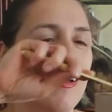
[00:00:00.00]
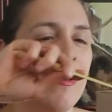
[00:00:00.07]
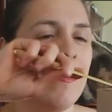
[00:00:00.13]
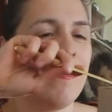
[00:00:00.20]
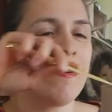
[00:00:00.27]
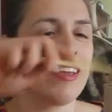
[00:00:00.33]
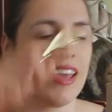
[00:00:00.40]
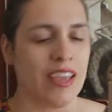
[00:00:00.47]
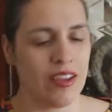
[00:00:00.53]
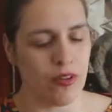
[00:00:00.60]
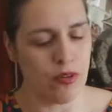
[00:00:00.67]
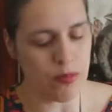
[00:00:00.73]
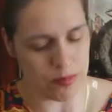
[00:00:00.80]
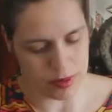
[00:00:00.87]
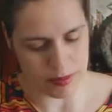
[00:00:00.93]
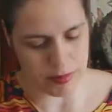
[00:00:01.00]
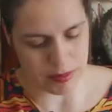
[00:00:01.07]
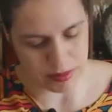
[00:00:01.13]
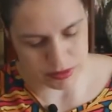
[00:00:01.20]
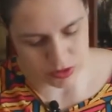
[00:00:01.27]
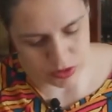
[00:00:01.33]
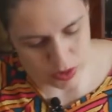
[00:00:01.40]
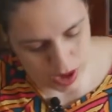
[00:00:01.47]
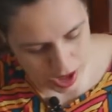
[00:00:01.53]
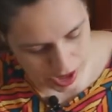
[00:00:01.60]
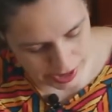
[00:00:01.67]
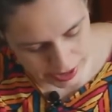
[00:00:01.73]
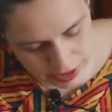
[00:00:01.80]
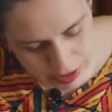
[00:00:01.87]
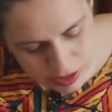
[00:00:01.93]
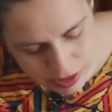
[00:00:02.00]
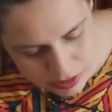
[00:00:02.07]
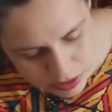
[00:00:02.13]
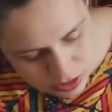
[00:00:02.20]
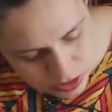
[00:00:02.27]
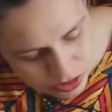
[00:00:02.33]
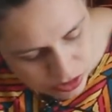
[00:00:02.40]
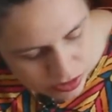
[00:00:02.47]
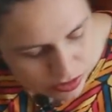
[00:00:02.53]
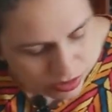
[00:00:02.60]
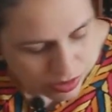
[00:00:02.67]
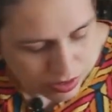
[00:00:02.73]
Okay, oh, I mean it's too high. I'll just